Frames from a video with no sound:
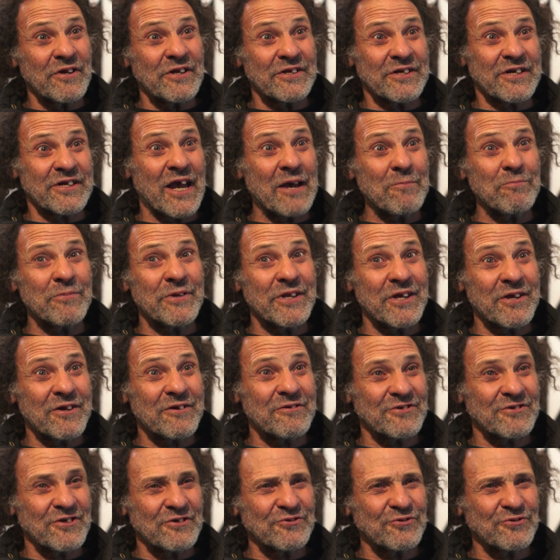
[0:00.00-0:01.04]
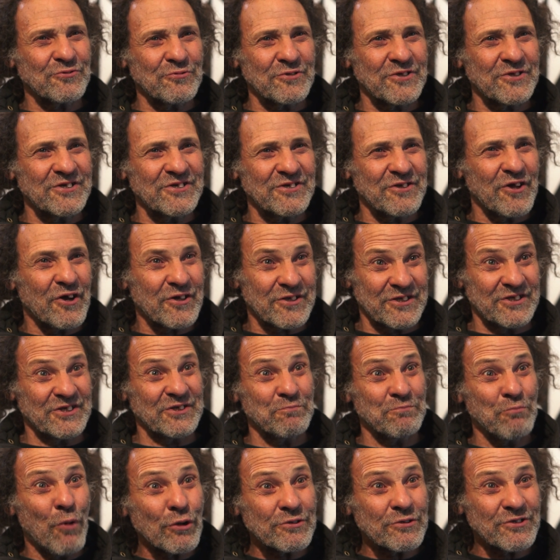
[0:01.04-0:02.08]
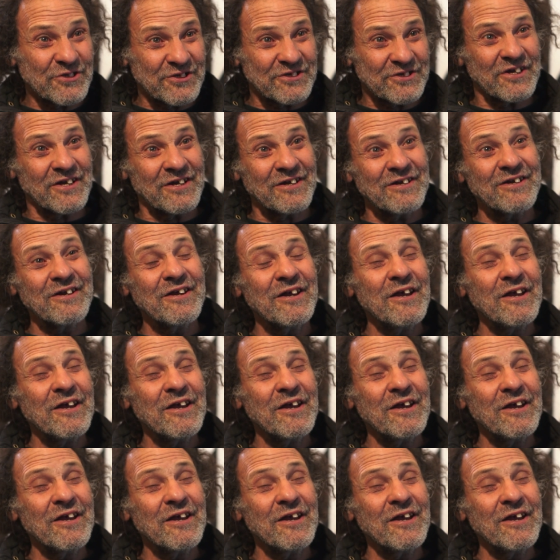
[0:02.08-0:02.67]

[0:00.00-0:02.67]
and Company, because I saw these like this monster.